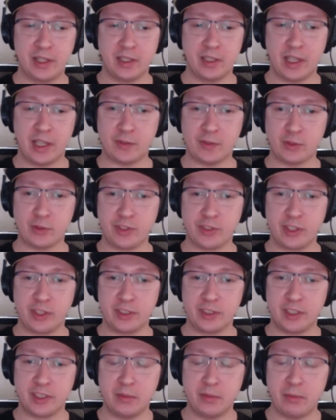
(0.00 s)
lives of
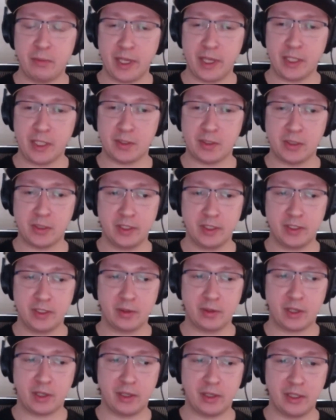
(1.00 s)
their teammates
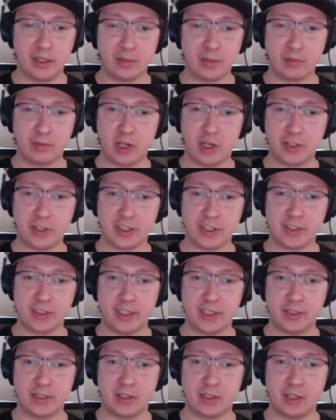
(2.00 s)
into projects that